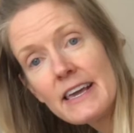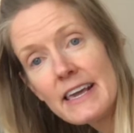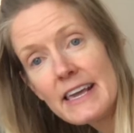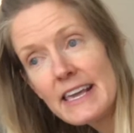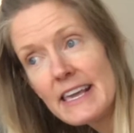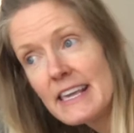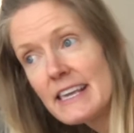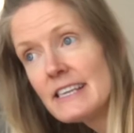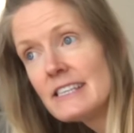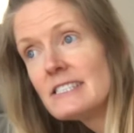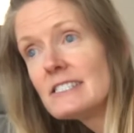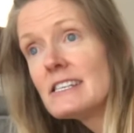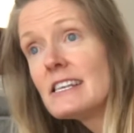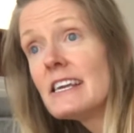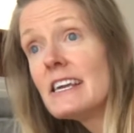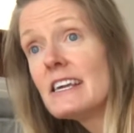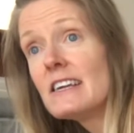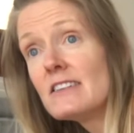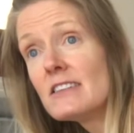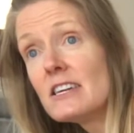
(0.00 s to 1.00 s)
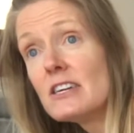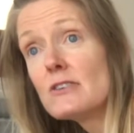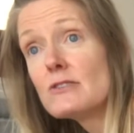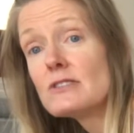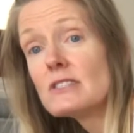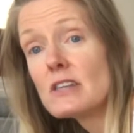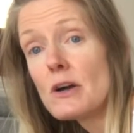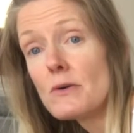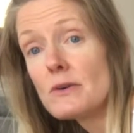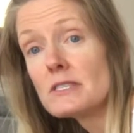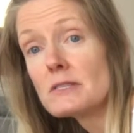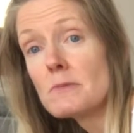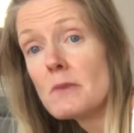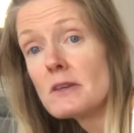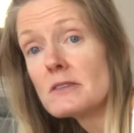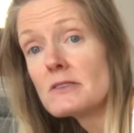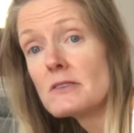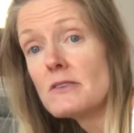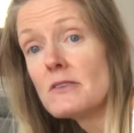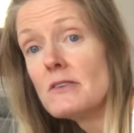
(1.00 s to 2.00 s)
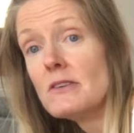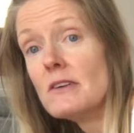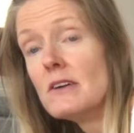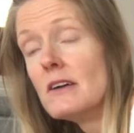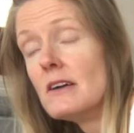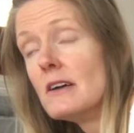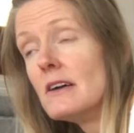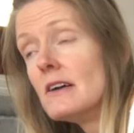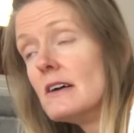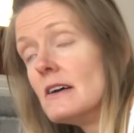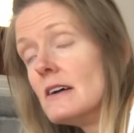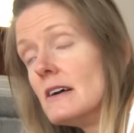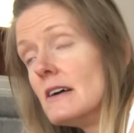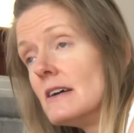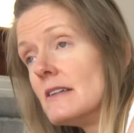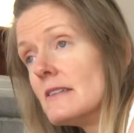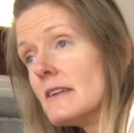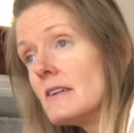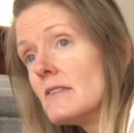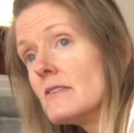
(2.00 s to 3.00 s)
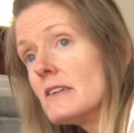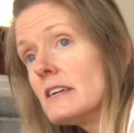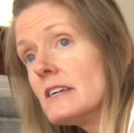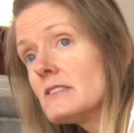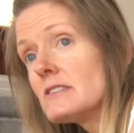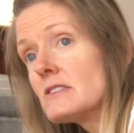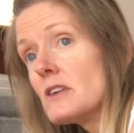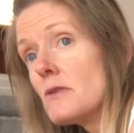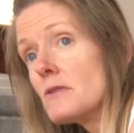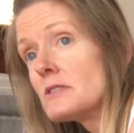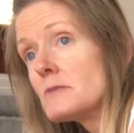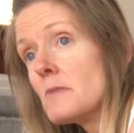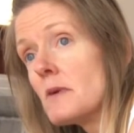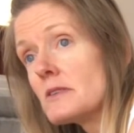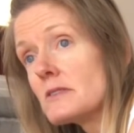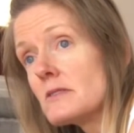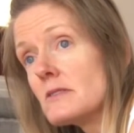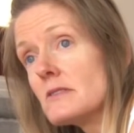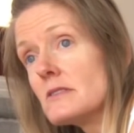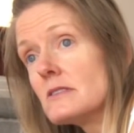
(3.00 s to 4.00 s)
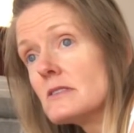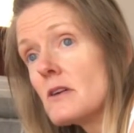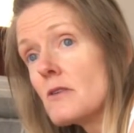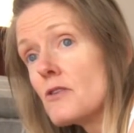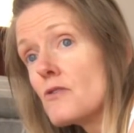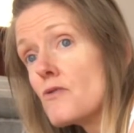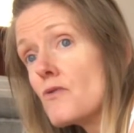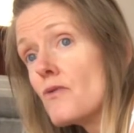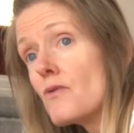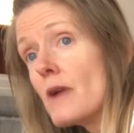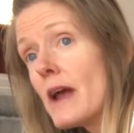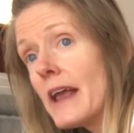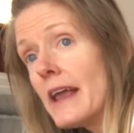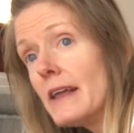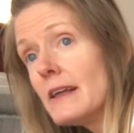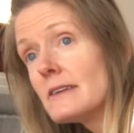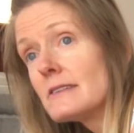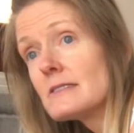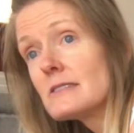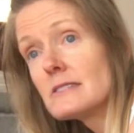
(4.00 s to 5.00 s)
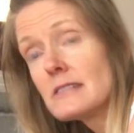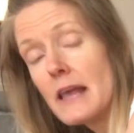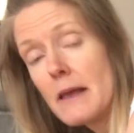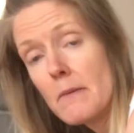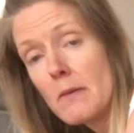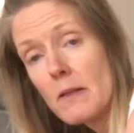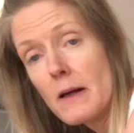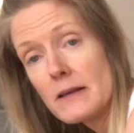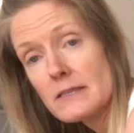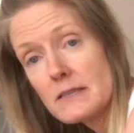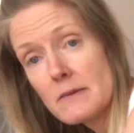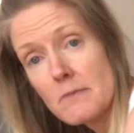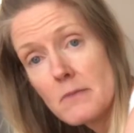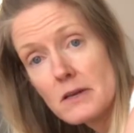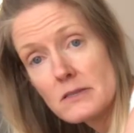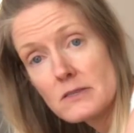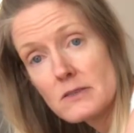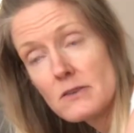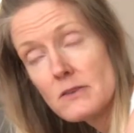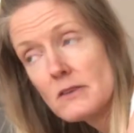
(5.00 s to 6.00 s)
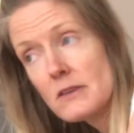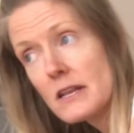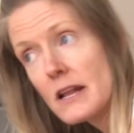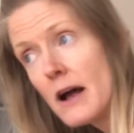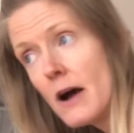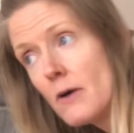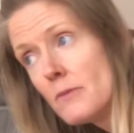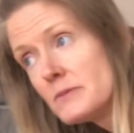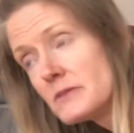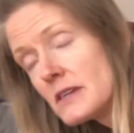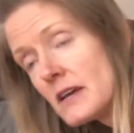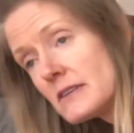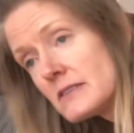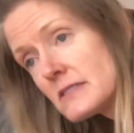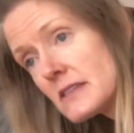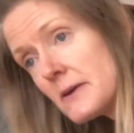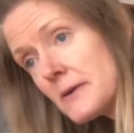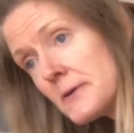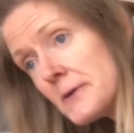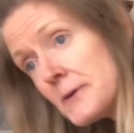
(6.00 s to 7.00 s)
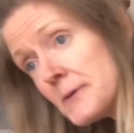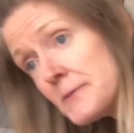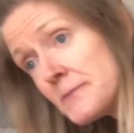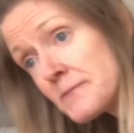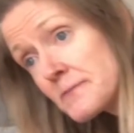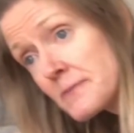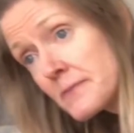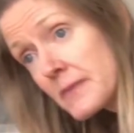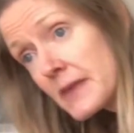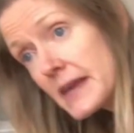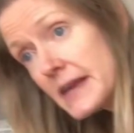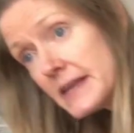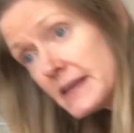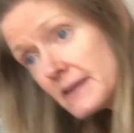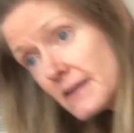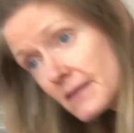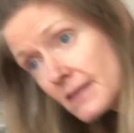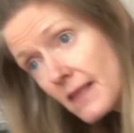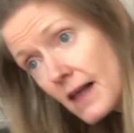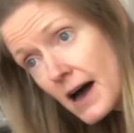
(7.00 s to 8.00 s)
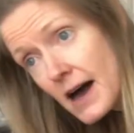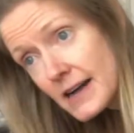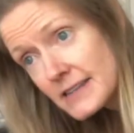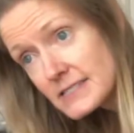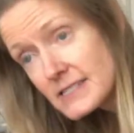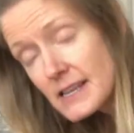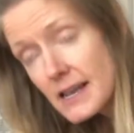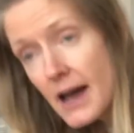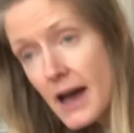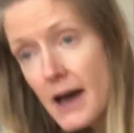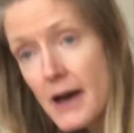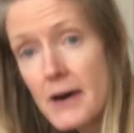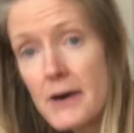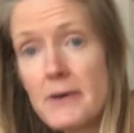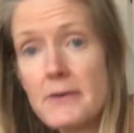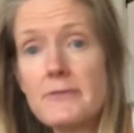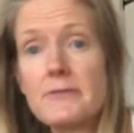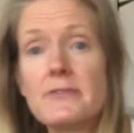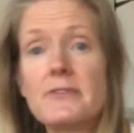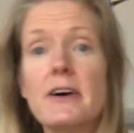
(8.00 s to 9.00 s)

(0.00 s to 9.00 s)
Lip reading: is the iliopsoas muscle. The iliopsoas muscle is a great stabilizing muscle. It helps us in a lot of